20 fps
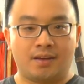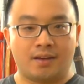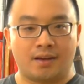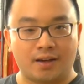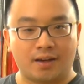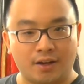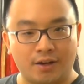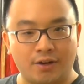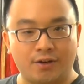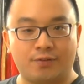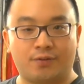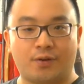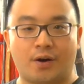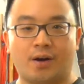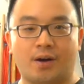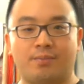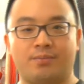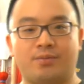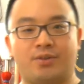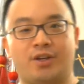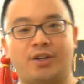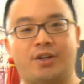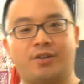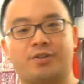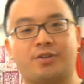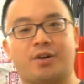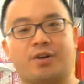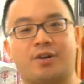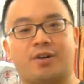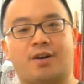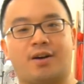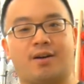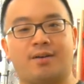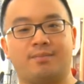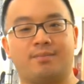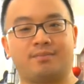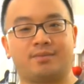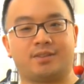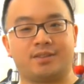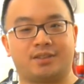Hello from
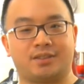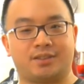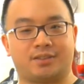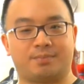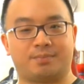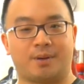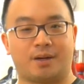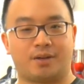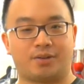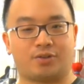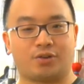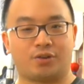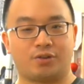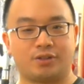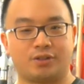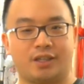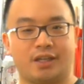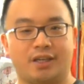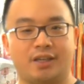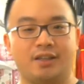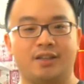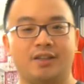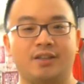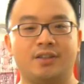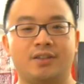SheNation.com. This is Mark Josie.